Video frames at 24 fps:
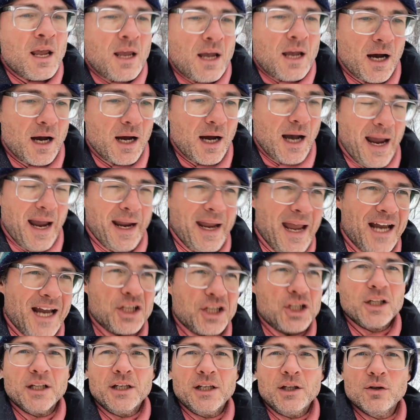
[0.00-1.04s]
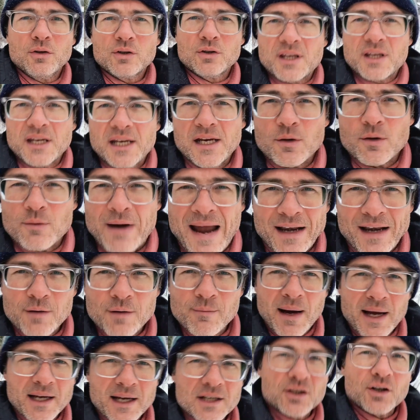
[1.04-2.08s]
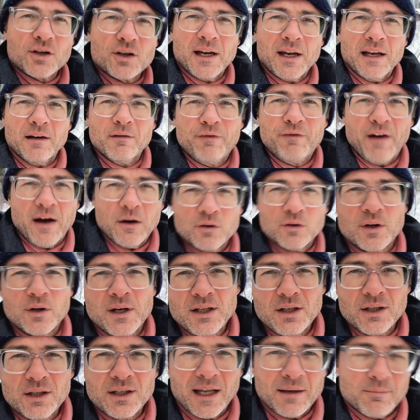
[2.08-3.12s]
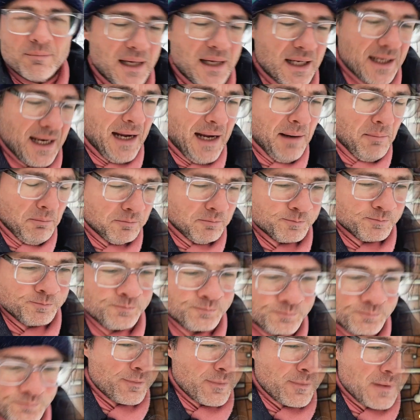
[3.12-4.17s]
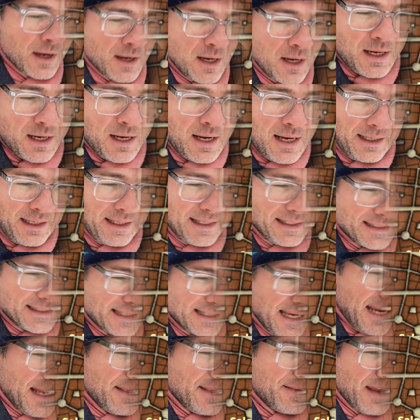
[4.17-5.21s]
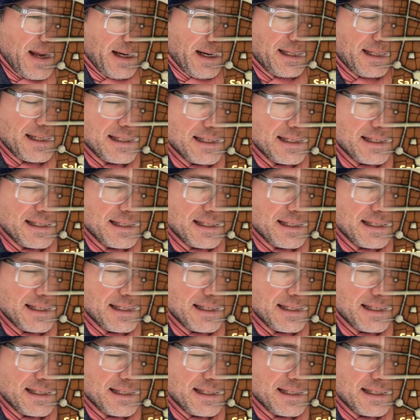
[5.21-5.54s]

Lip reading: I actually used the randomizer in Foundry to get me a name. He said that he